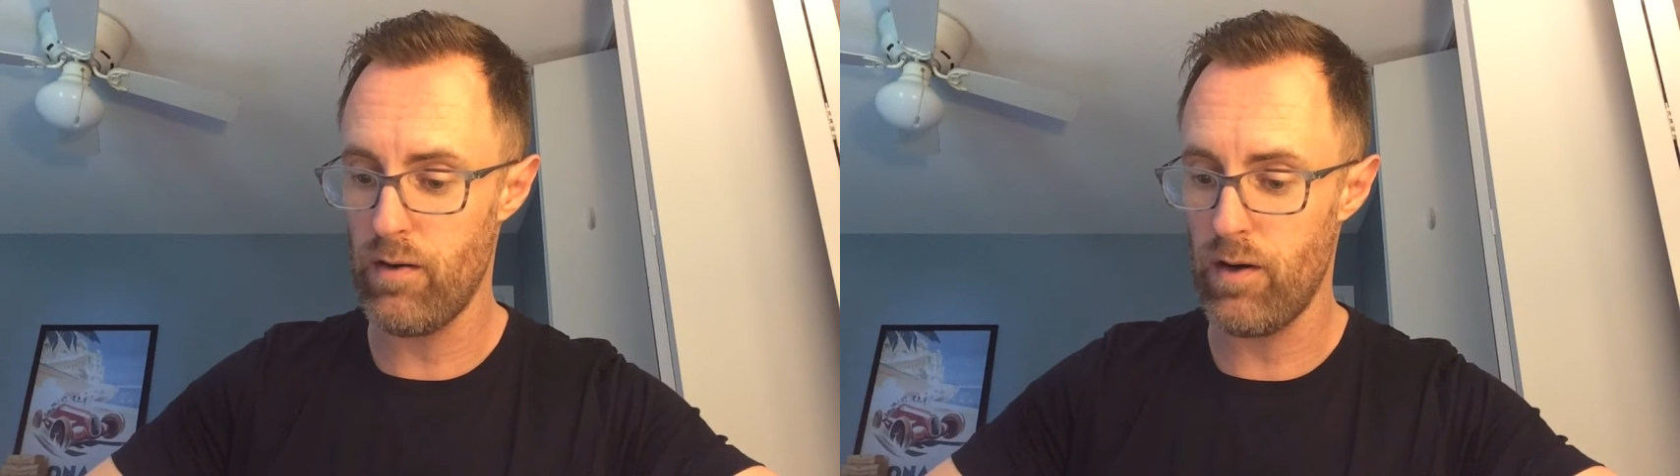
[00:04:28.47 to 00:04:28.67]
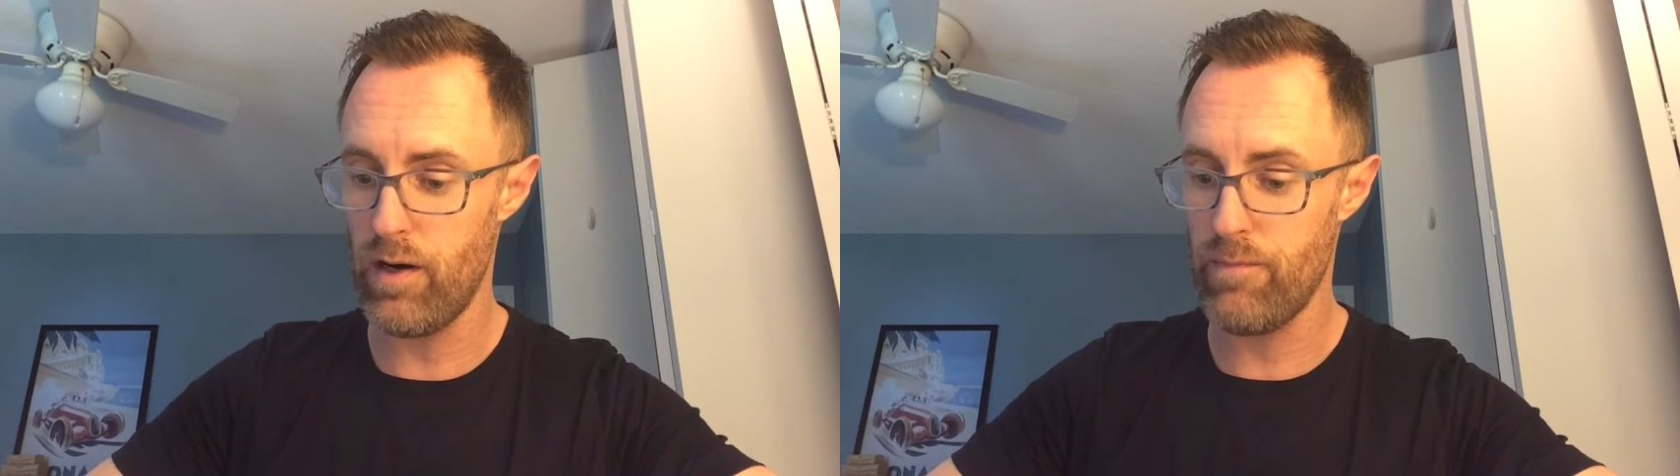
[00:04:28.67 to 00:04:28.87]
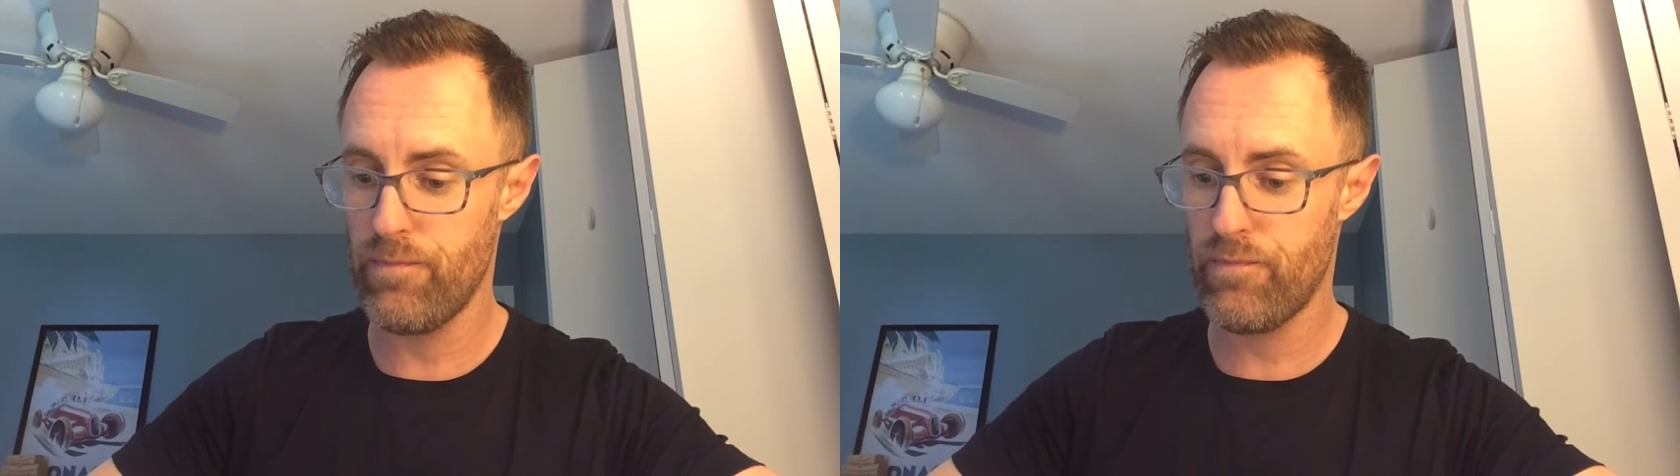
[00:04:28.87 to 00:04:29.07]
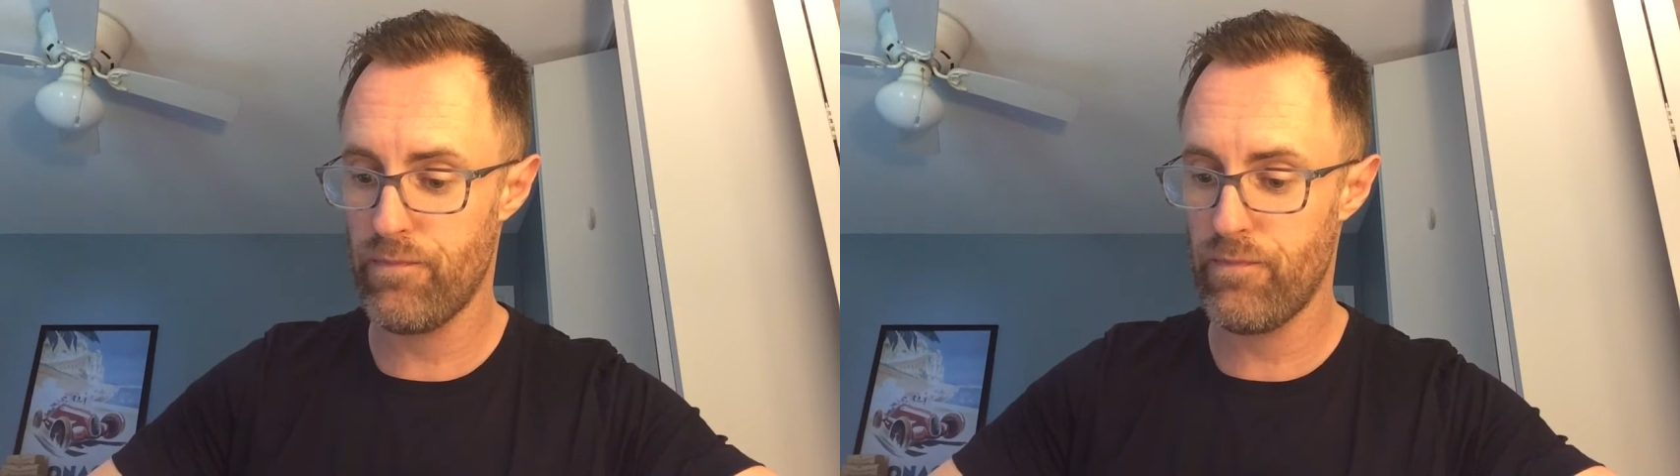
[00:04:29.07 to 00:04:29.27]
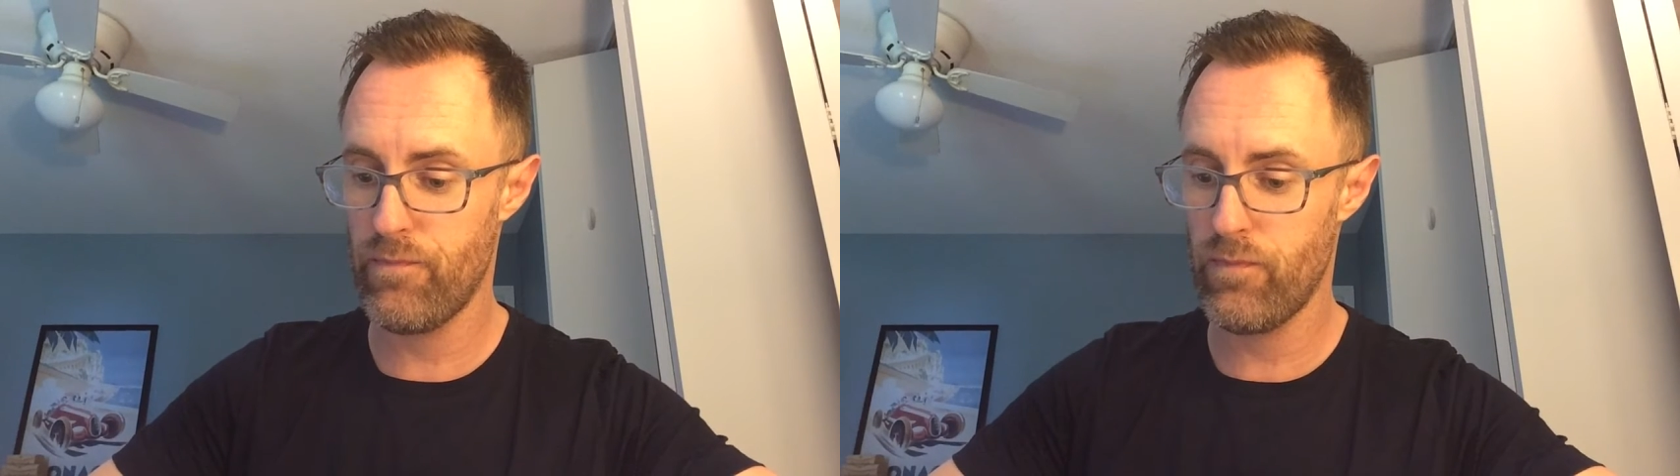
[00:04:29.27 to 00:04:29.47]
All right.
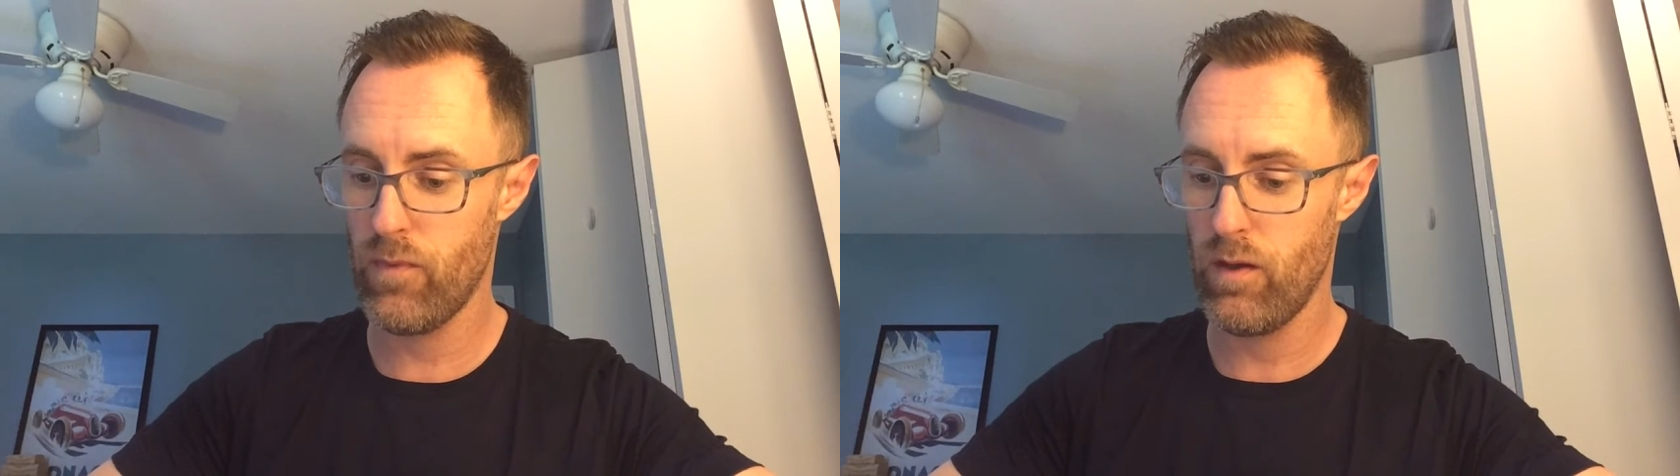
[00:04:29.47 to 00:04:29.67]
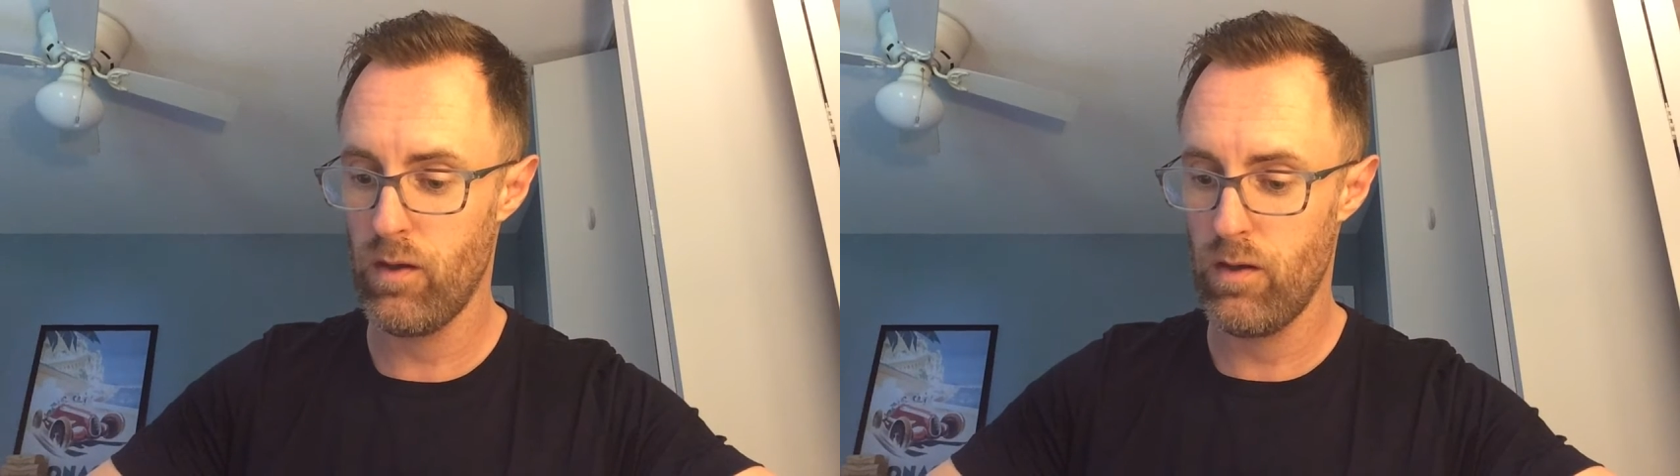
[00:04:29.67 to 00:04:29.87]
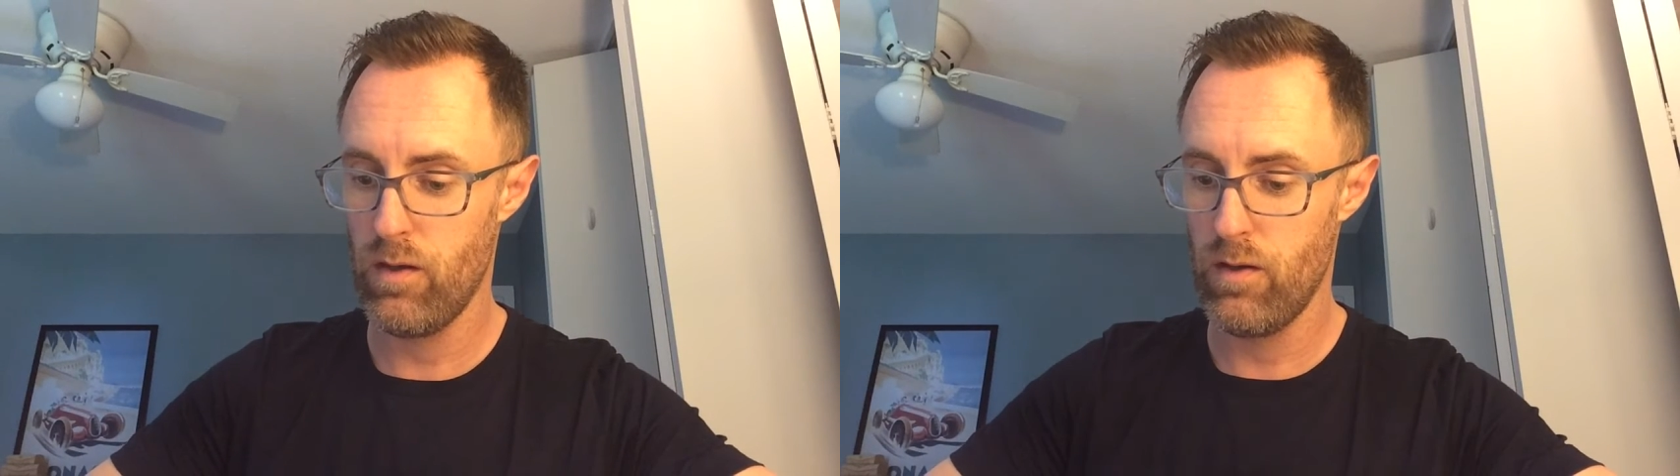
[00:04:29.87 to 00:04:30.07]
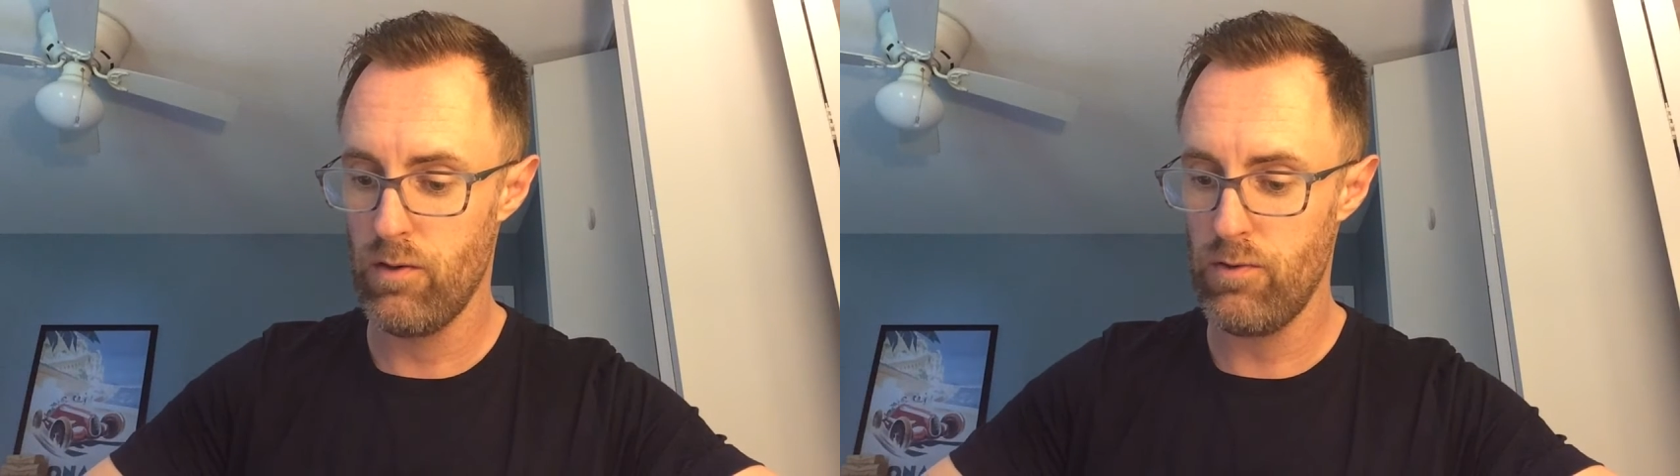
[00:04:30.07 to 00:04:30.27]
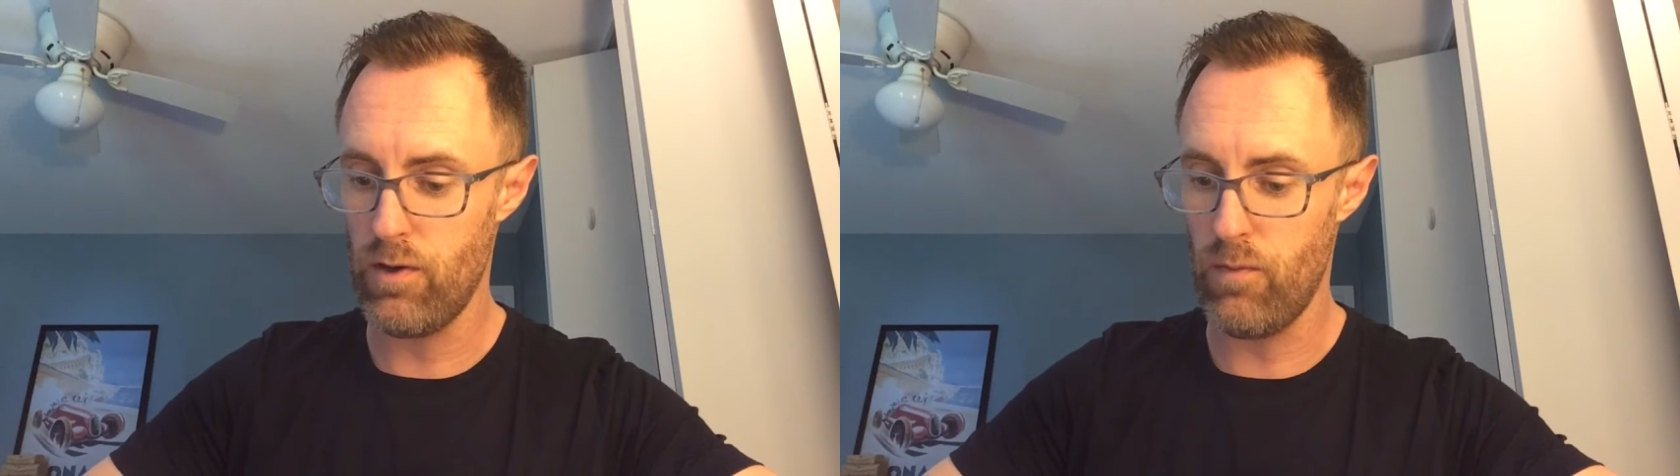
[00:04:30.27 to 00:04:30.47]

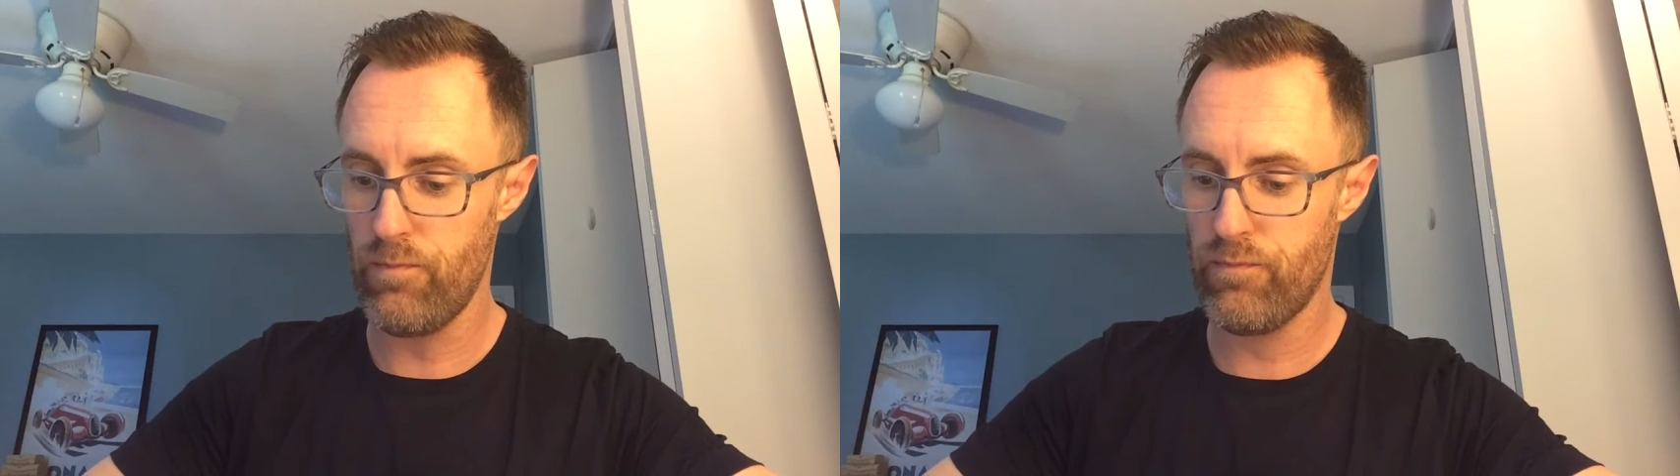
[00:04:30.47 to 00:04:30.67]
So